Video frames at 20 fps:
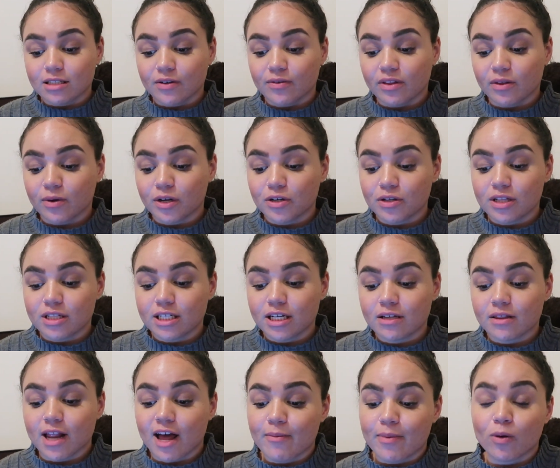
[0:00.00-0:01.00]
I really want to do this year
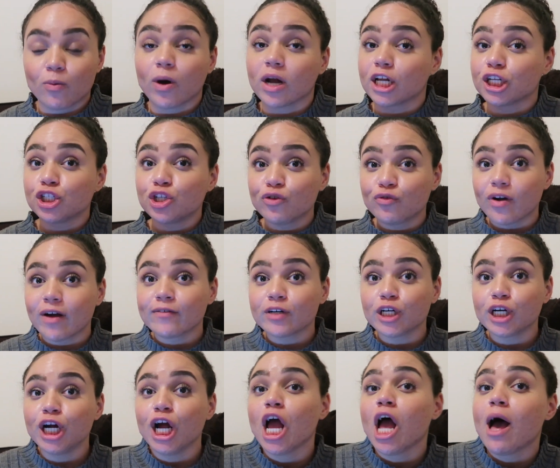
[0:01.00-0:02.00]
that I've been wanting to do
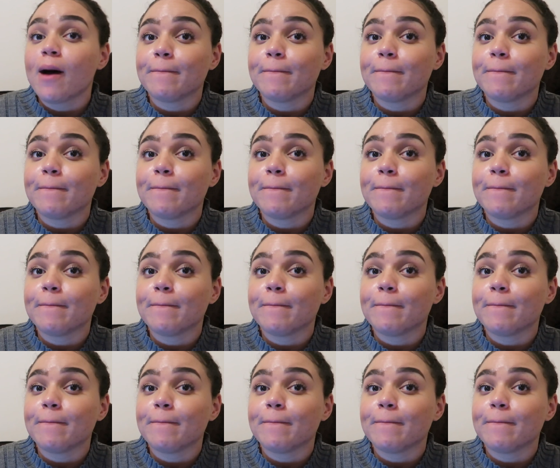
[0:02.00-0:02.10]
forever,